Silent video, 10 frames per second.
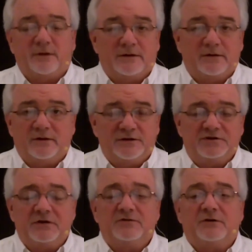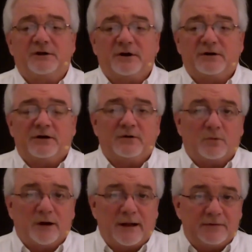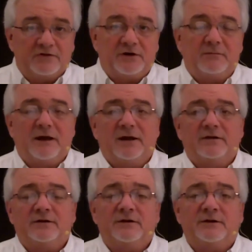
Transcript: But it just goes on and on and on what happens in our mind.